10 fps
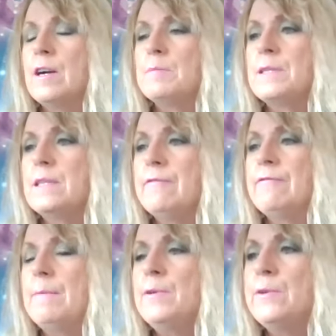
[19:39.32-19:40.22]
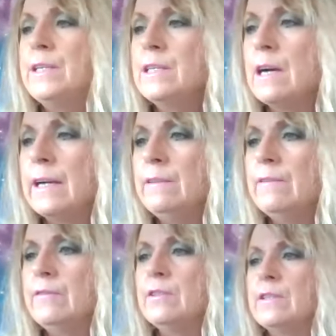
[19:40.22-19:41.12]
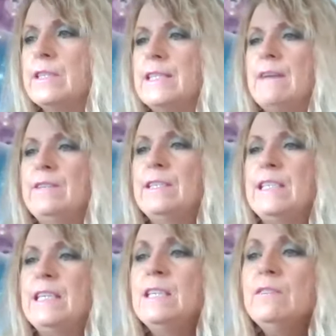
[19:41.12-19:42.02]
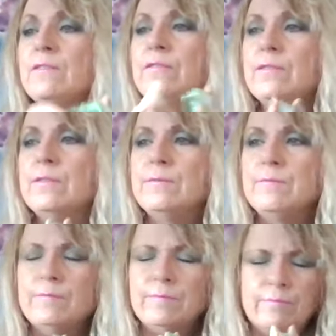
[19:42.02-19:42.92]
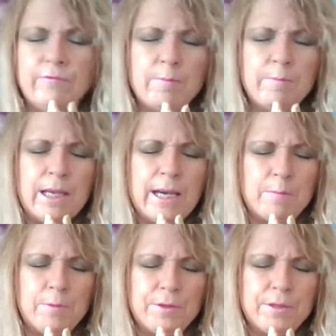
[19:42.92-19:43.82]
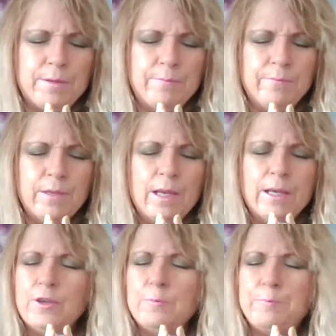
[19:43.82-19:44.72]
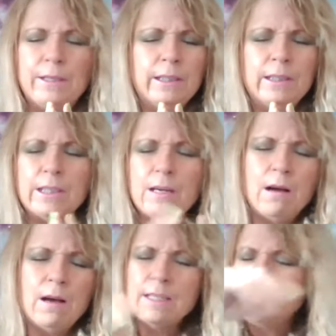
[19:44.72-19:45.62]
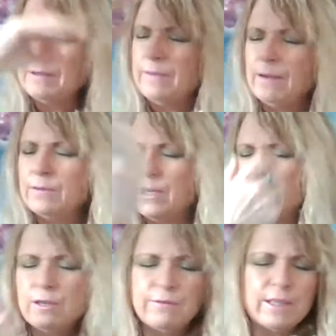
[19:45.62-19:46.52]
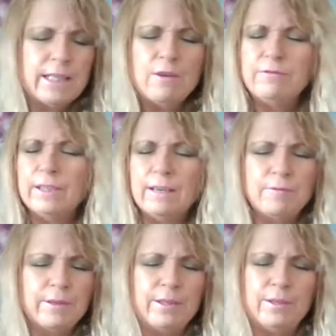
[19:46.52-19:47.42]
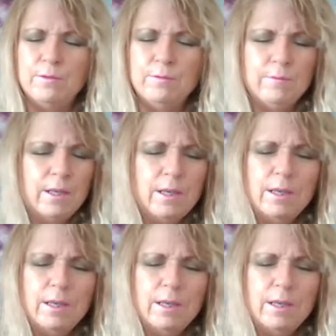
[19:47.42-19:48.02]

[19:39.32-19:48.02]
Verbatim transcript: from February ninth to the seventeenth from the animals? You're building the cosmic foundation of self-love with you.